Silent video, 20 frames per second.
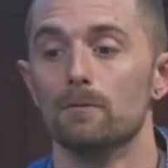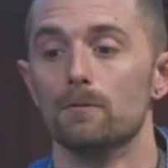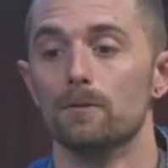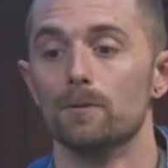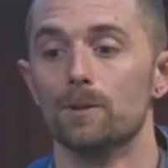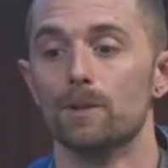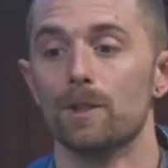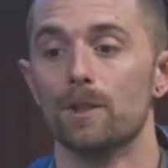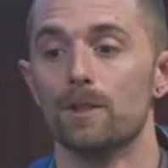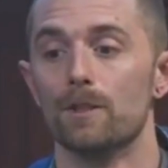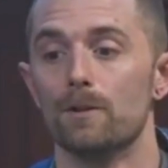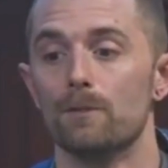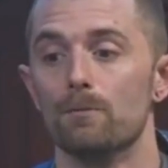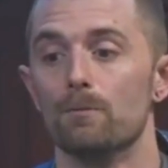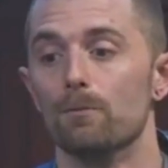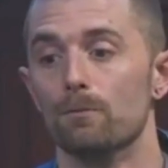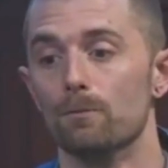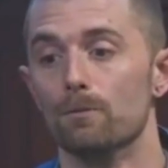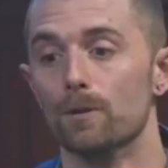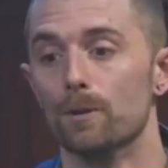she
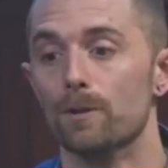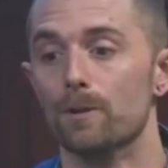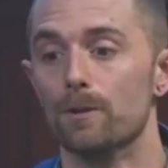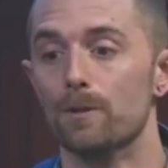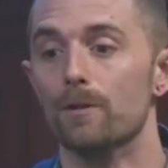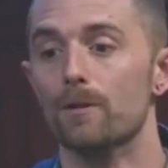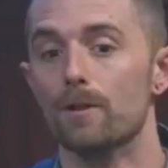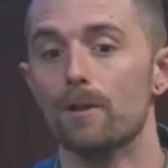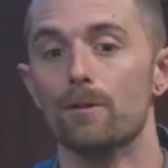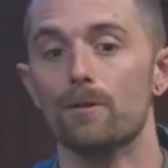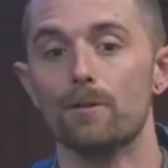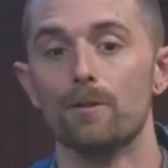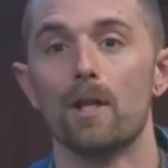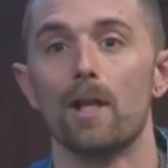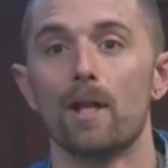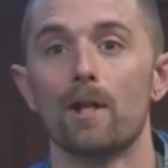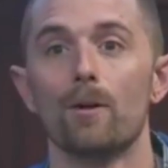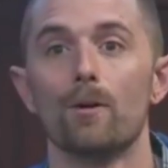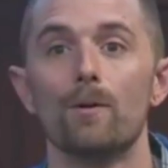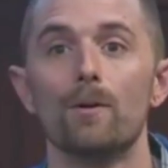would use
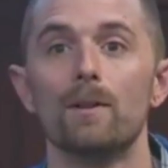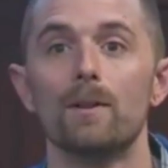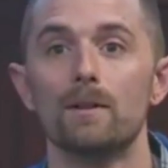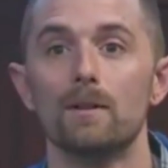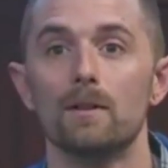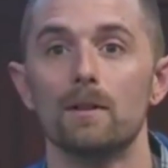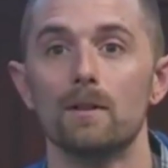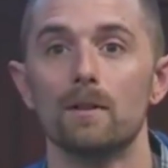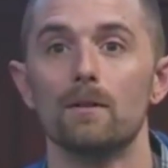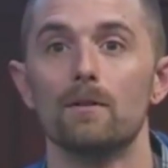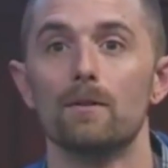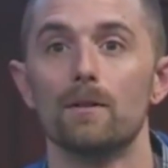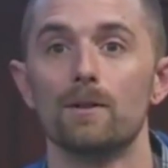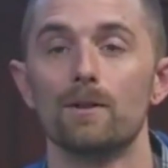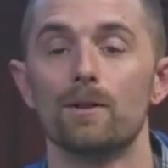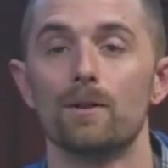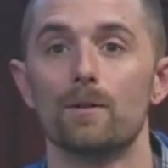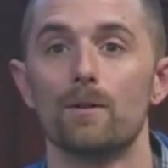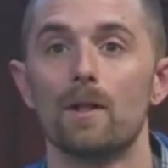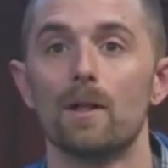heroin
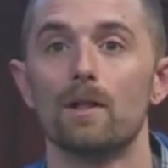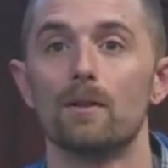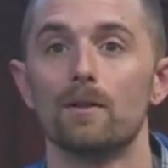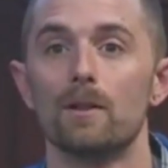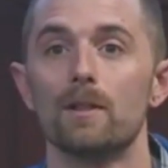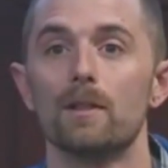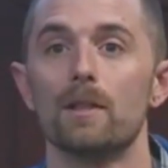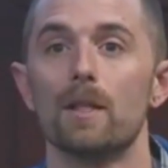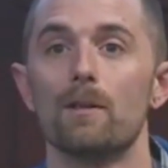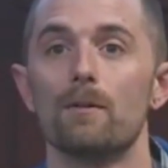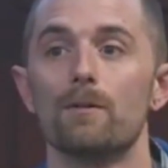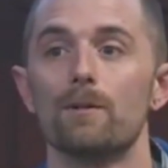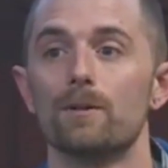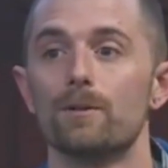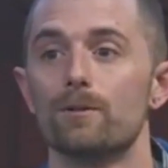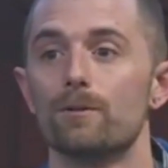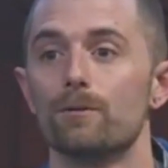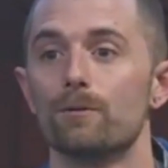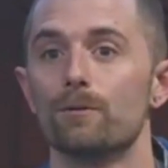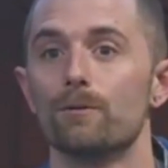once in a while, and that was
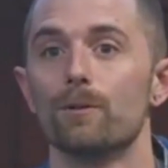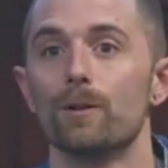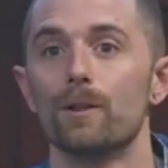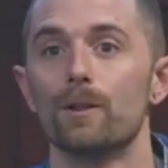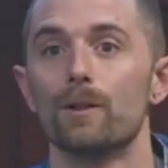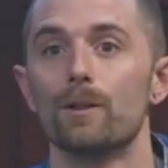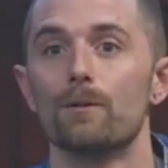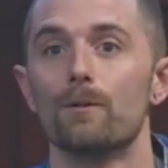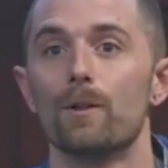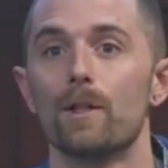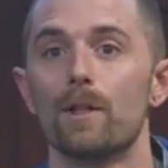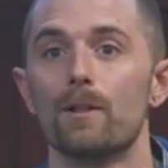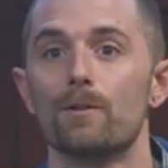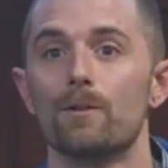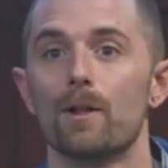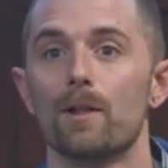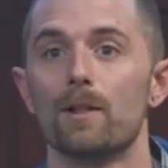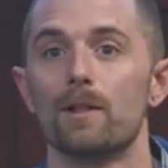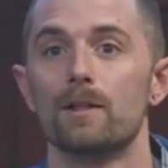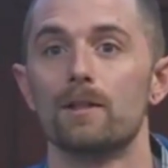really what I
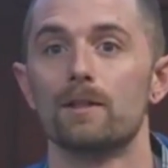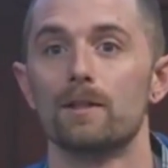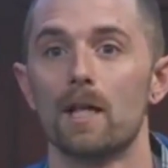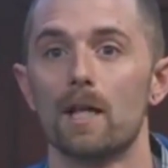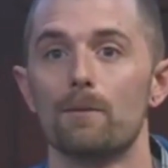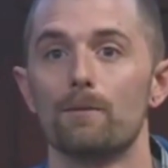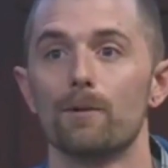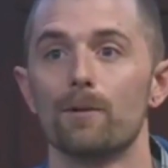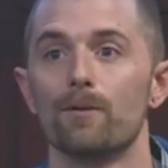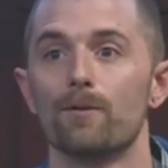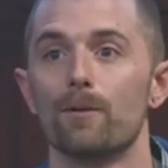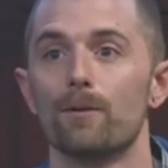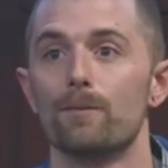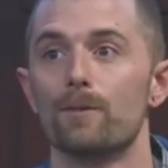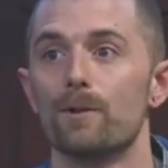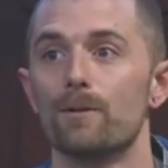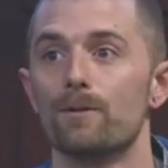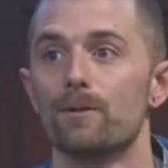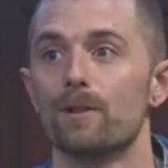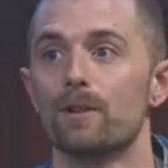tried to stop her from
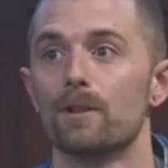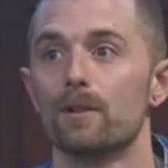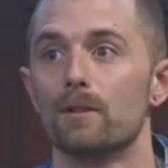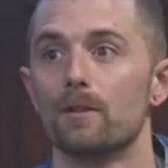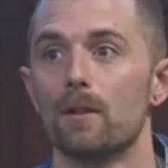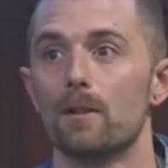using.